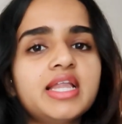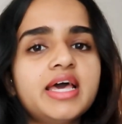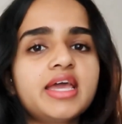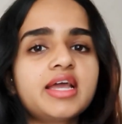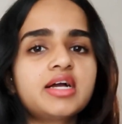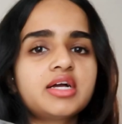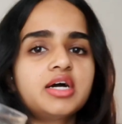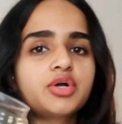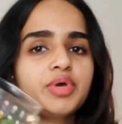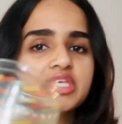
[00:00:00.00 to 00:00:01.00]
like
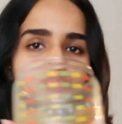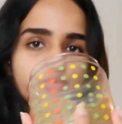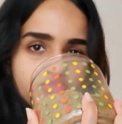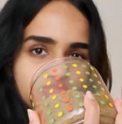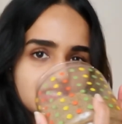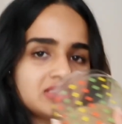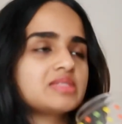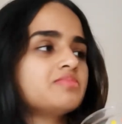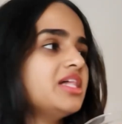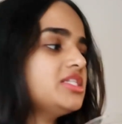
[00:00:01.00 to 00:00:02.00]
a quick spoon of this.
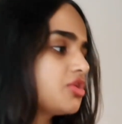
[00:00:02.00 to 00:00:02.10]
This smells